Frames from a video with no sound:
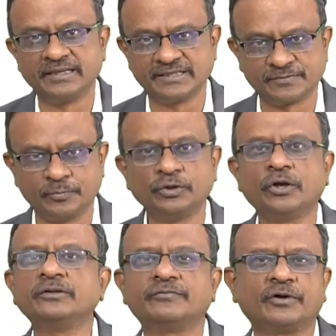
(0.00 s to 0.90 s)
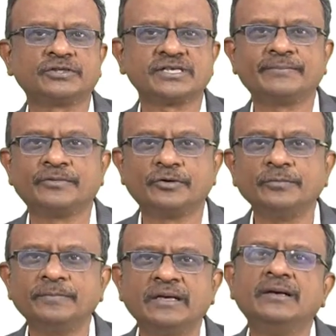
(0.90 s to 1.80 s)
It is put on the WhatsApp
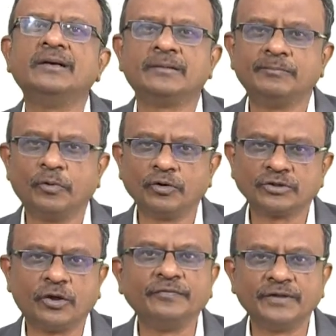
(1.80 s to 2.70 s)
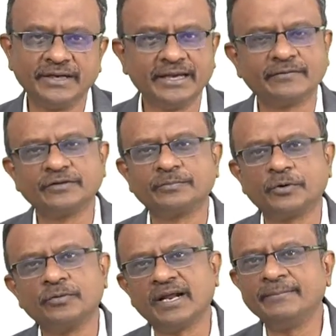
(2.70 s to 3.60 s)
group, both on the day of the
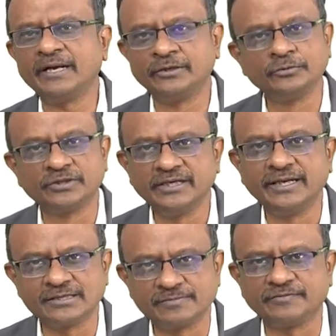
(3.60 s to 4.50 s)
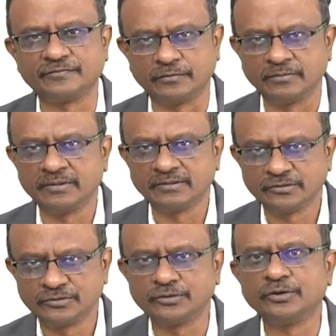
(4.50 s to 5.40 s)
program and 2-3 days before.
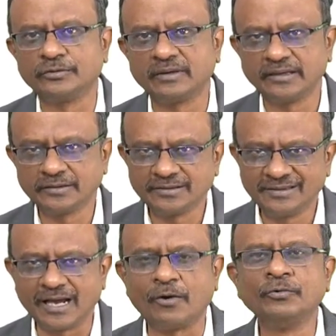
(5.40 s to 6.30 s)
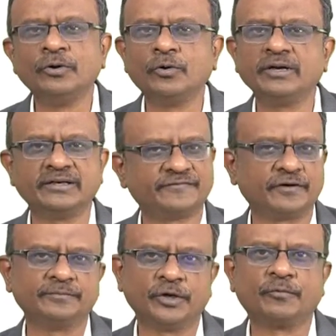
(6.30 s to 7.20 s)
So you download it
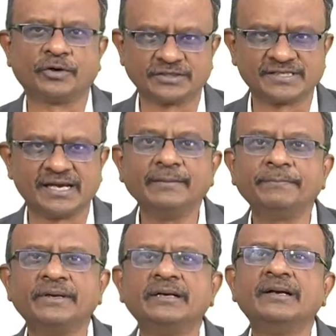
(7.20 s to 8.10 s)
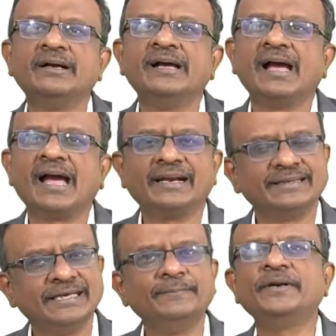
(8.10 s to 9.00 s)
from your WhatsApp
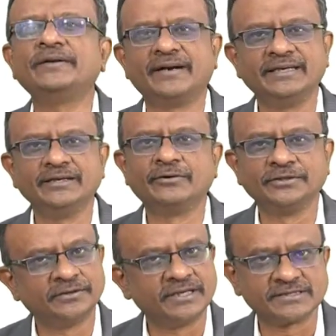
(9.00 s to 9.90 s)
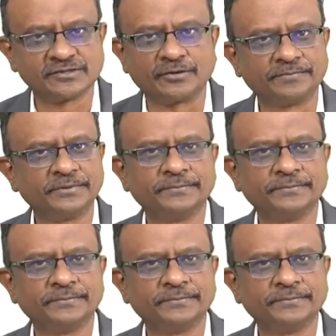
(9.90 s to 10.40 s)
and keep it ready on your desktop.